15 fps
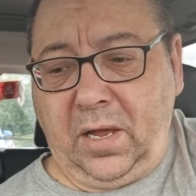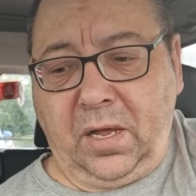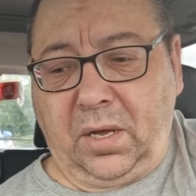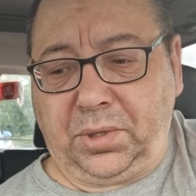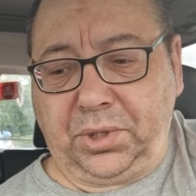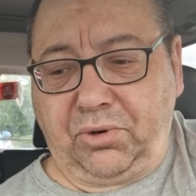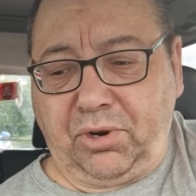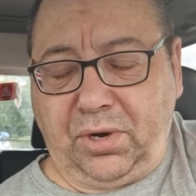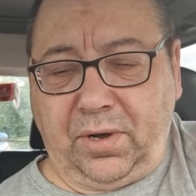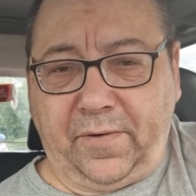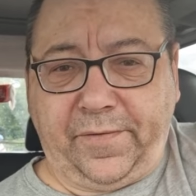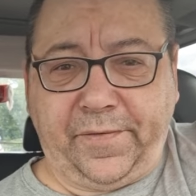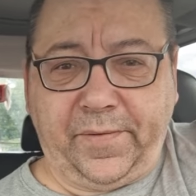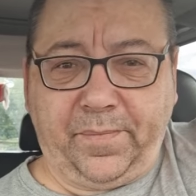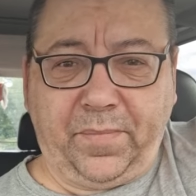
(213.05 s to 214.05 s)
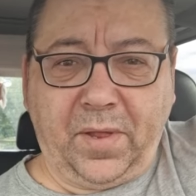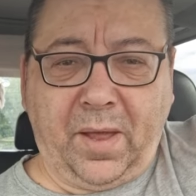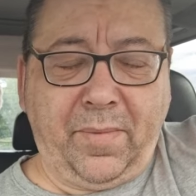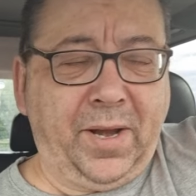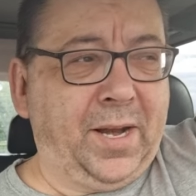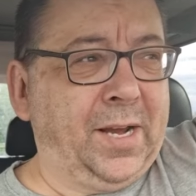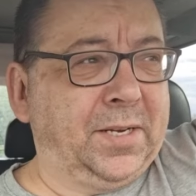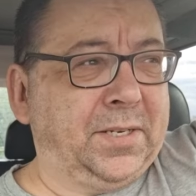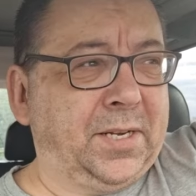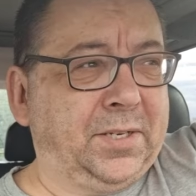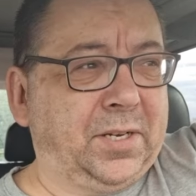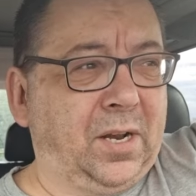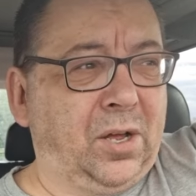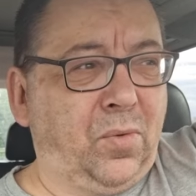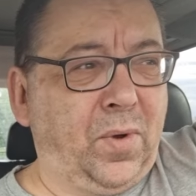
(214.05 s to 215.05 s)
Cosgrove, I mean, it
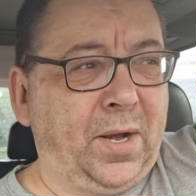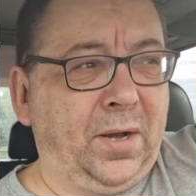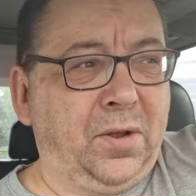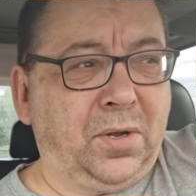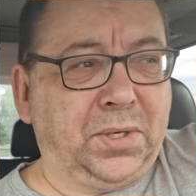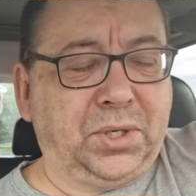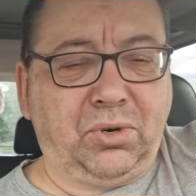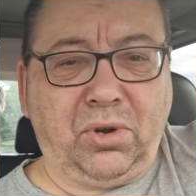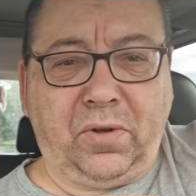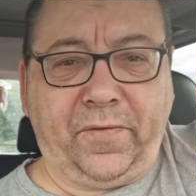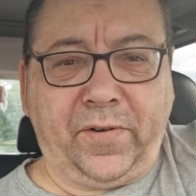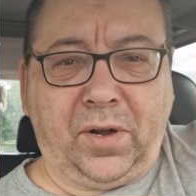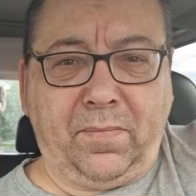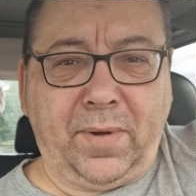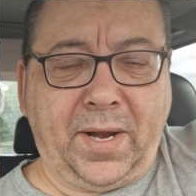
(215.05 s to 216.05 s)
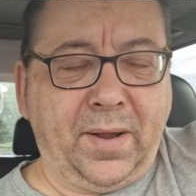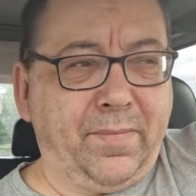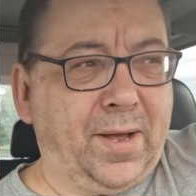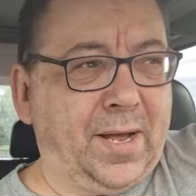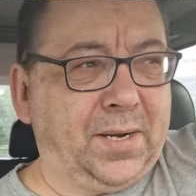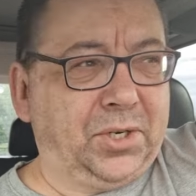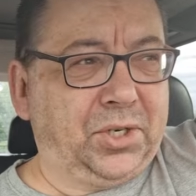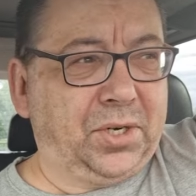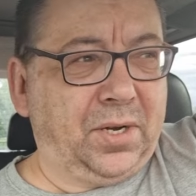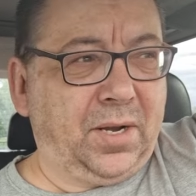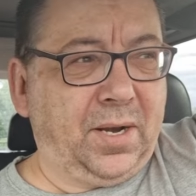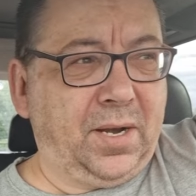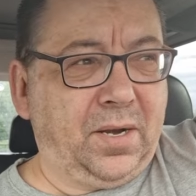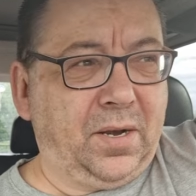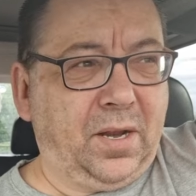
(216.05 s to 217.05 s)
says a lot when Cosgrove got man at match,
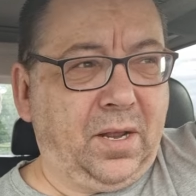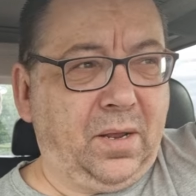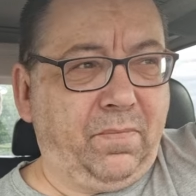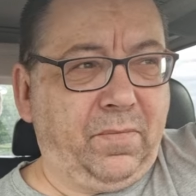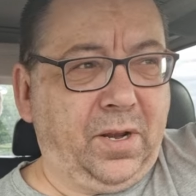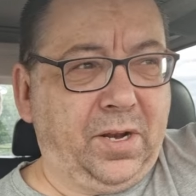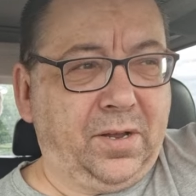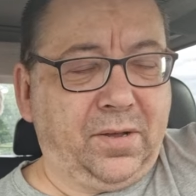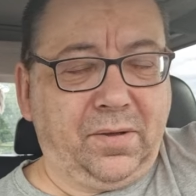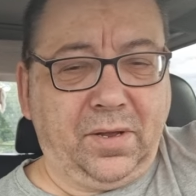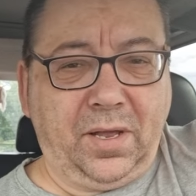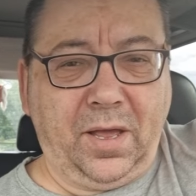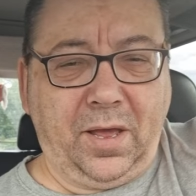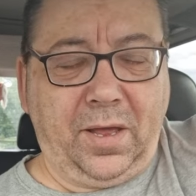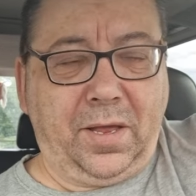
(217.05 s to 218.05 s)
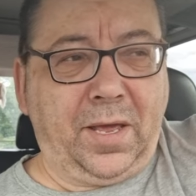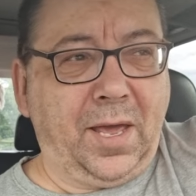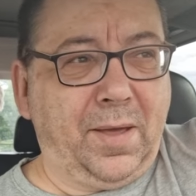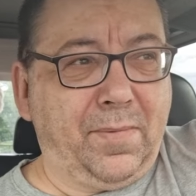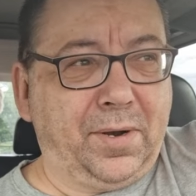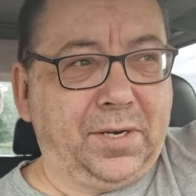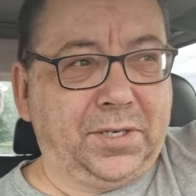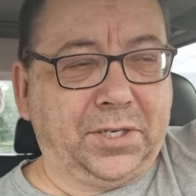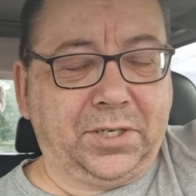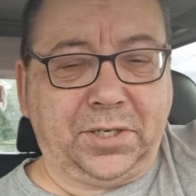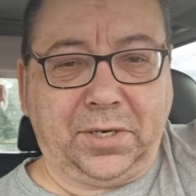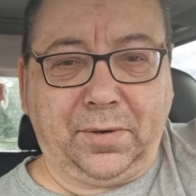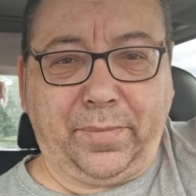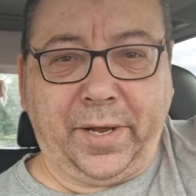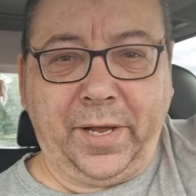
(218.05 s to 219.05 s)
and you know, he came on as a
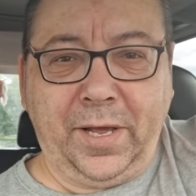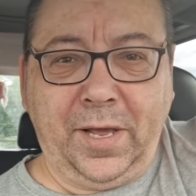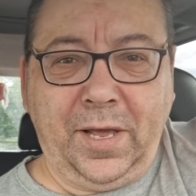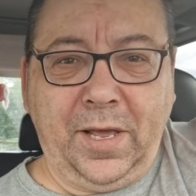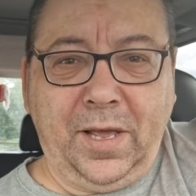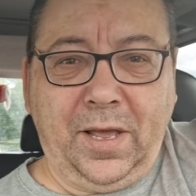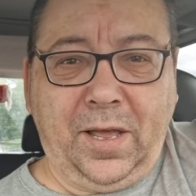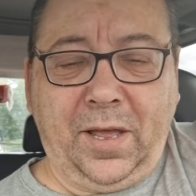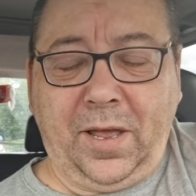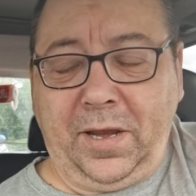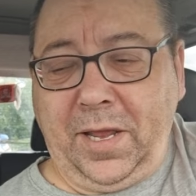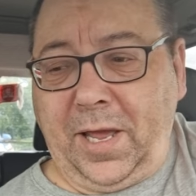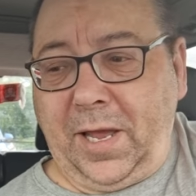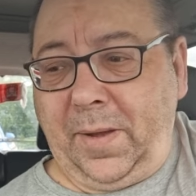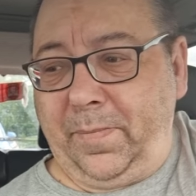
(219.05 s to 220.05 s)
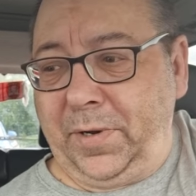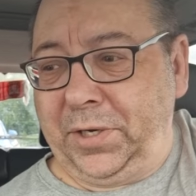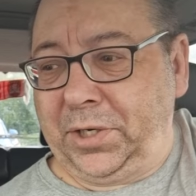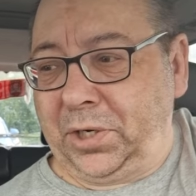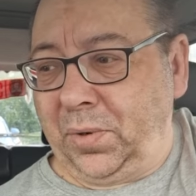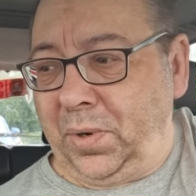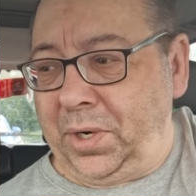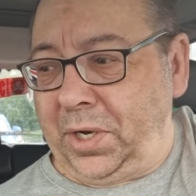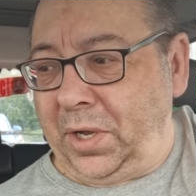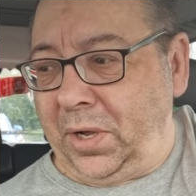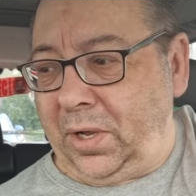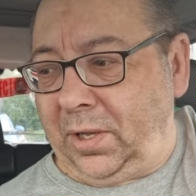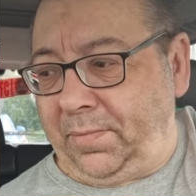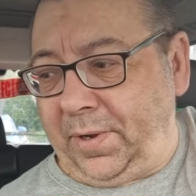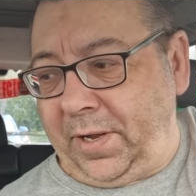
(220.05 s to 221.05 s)
sub. Yeah, he scored
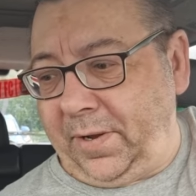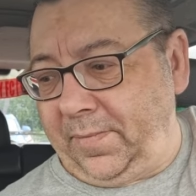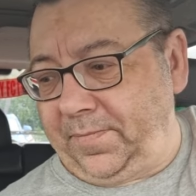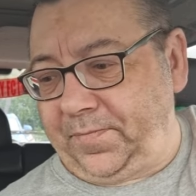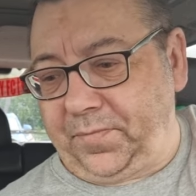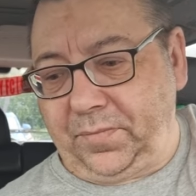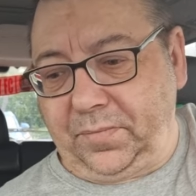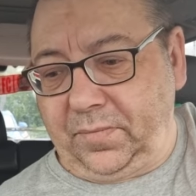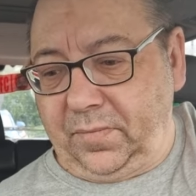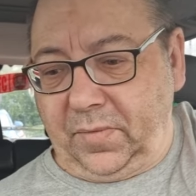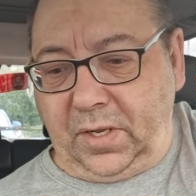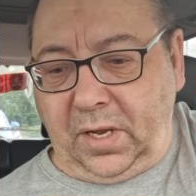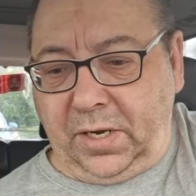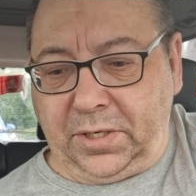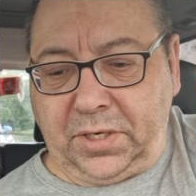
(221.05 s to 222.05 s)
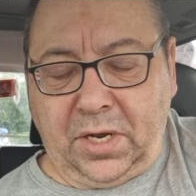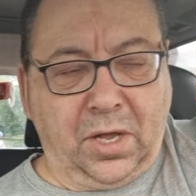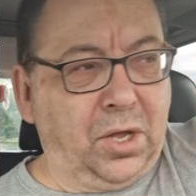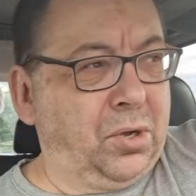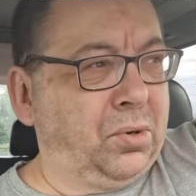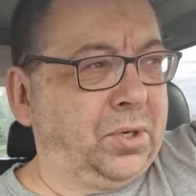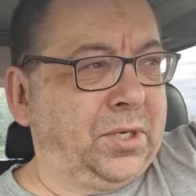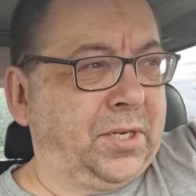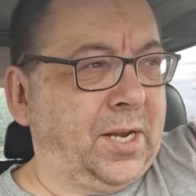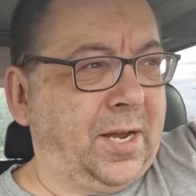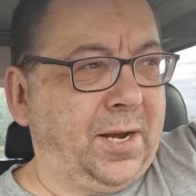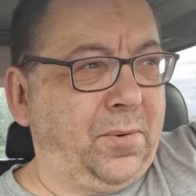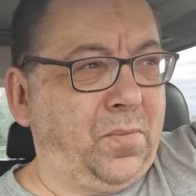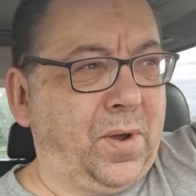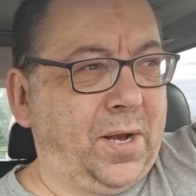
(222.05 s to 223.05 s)
goal, but it's not a good
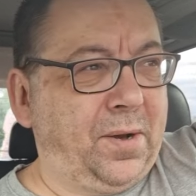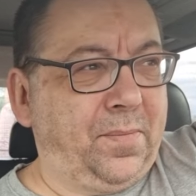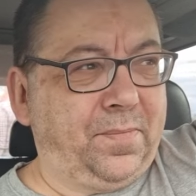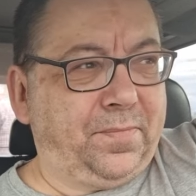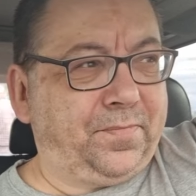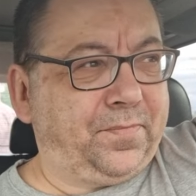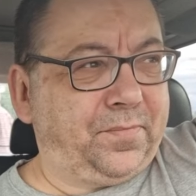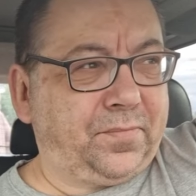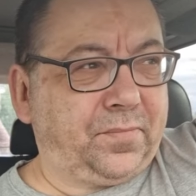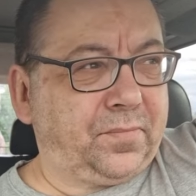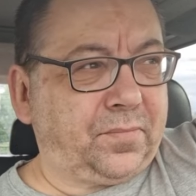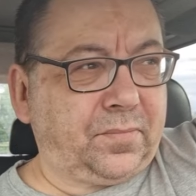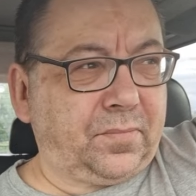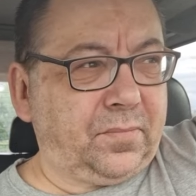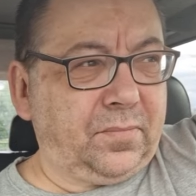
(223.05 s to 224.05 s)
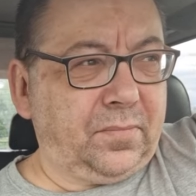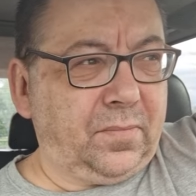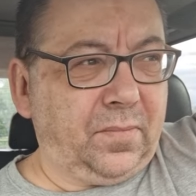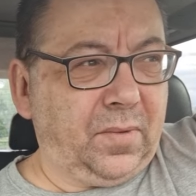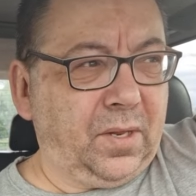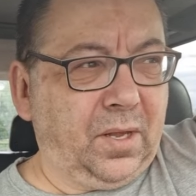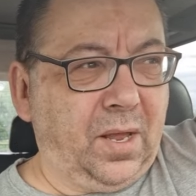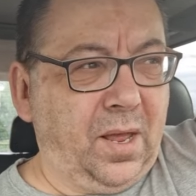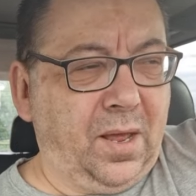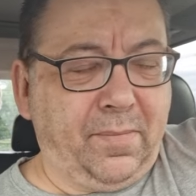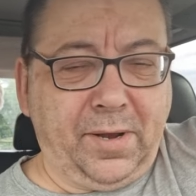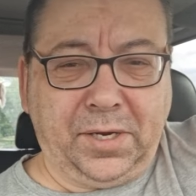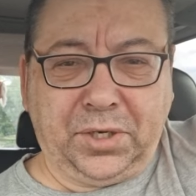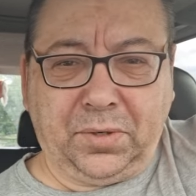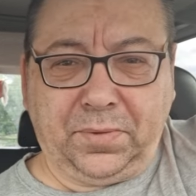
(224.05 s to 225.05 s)
sign when
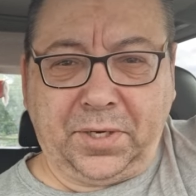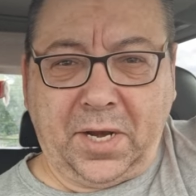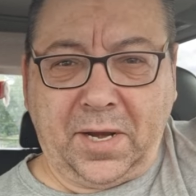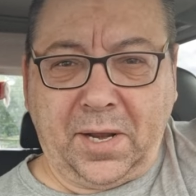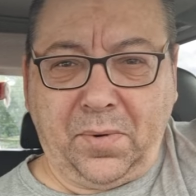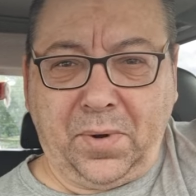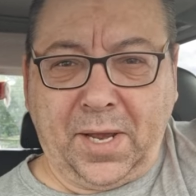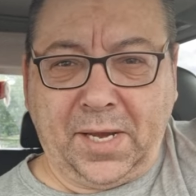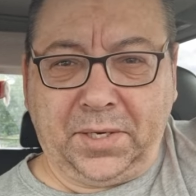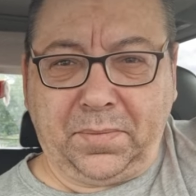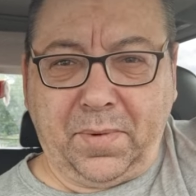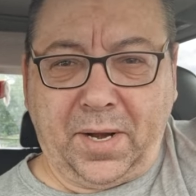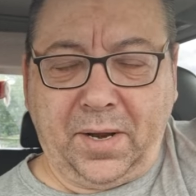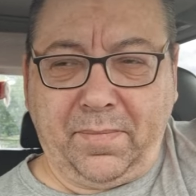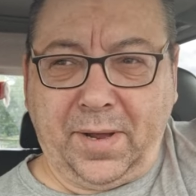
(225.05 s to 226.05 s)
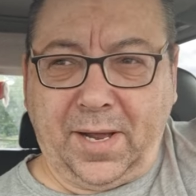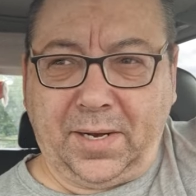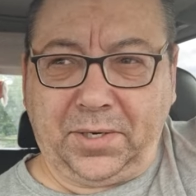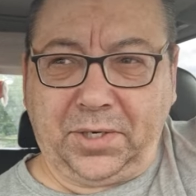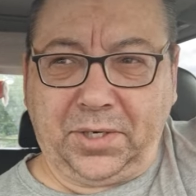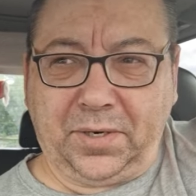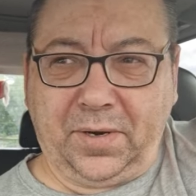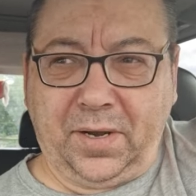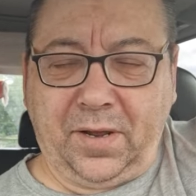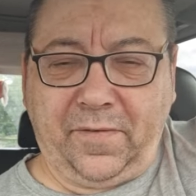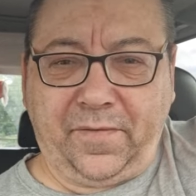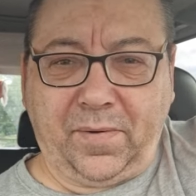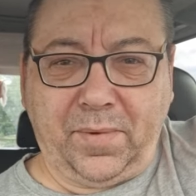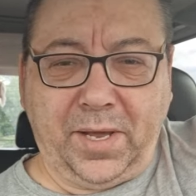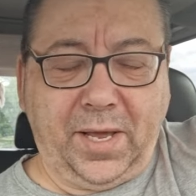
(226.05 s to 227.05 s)
a substitute gets man at match
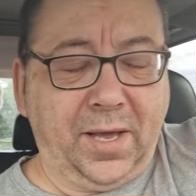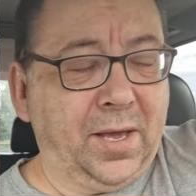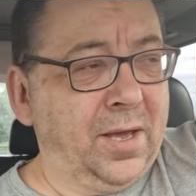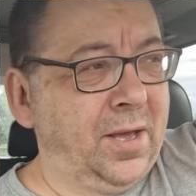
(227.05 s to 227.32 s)
for me.